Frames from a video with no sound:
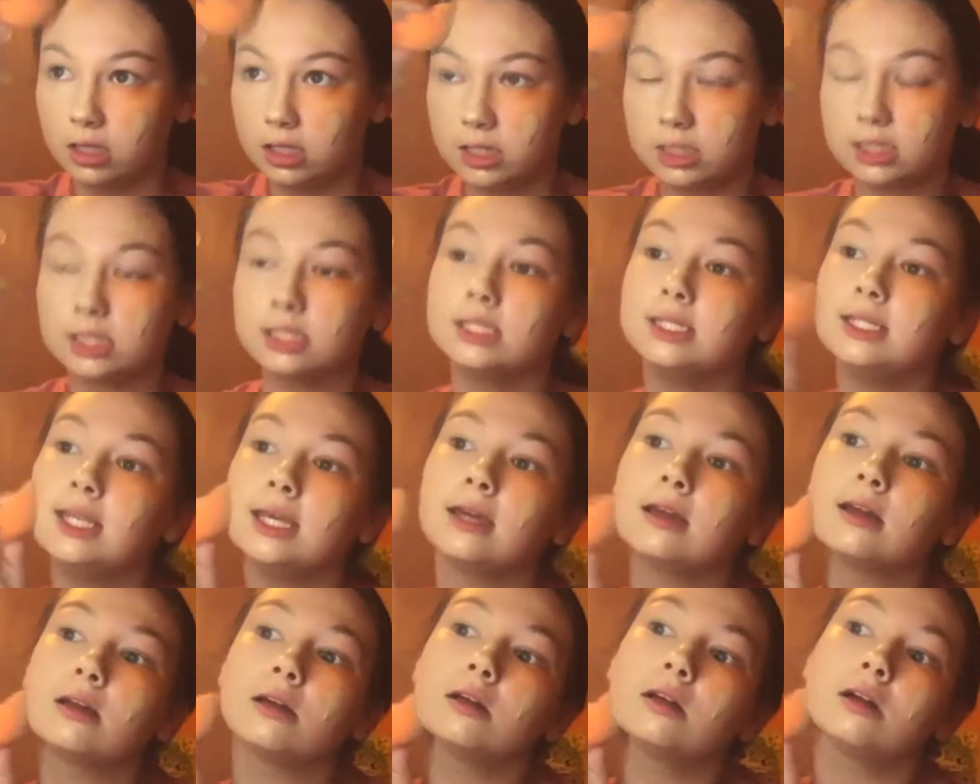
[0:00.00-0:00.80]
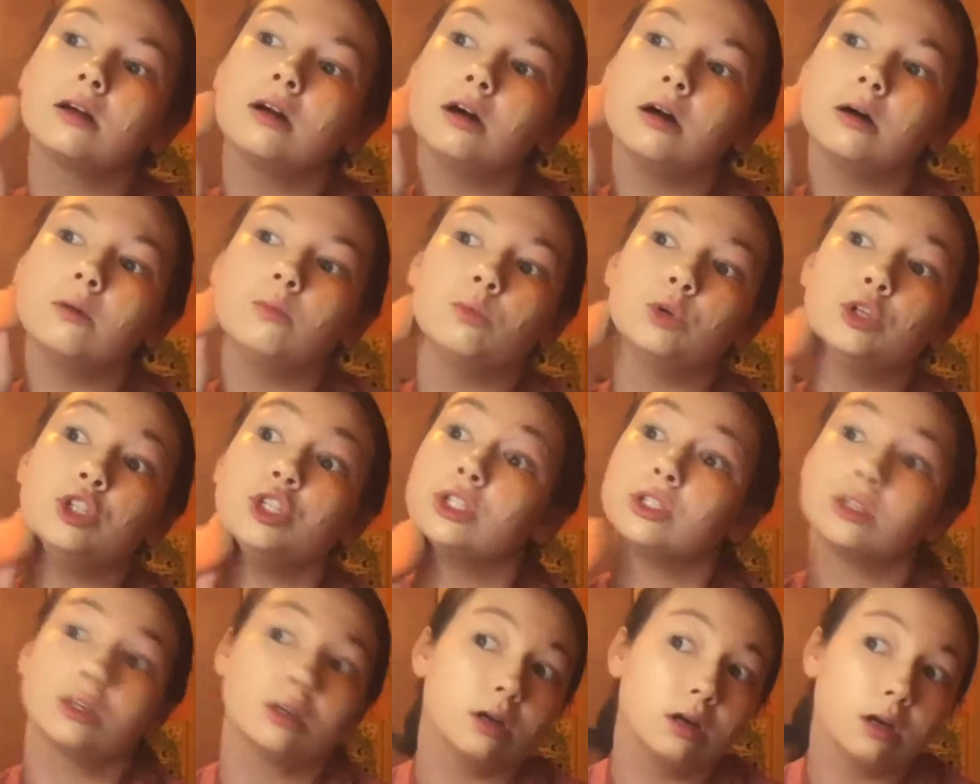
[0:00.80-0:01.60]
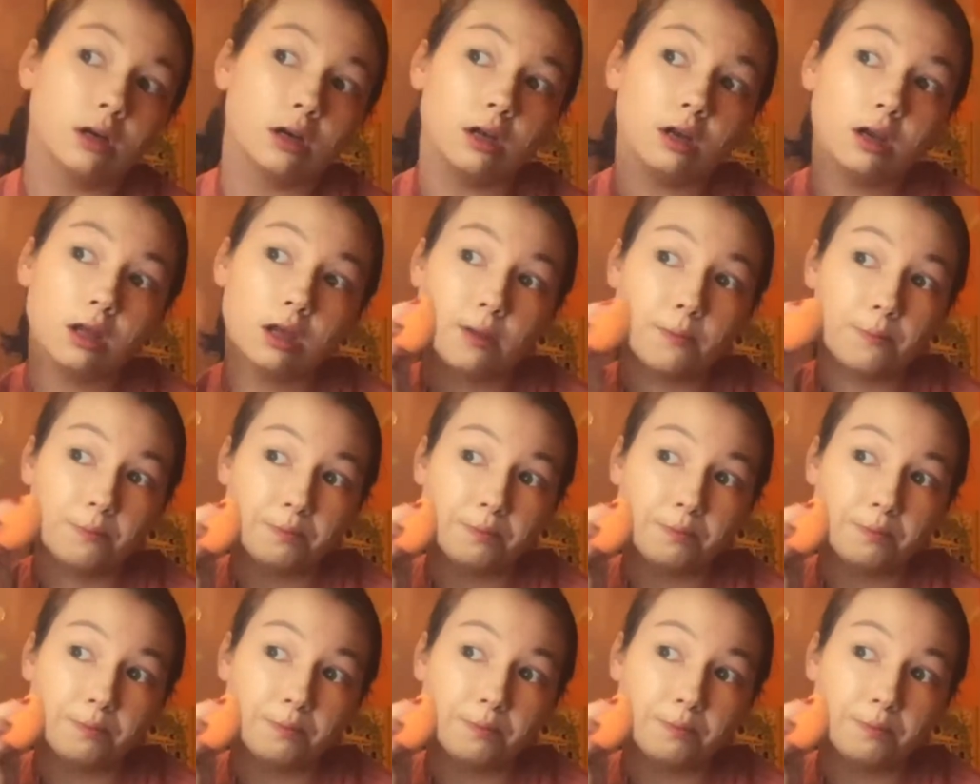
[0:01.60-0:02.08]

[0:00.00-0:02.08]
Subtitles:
stick, which is good.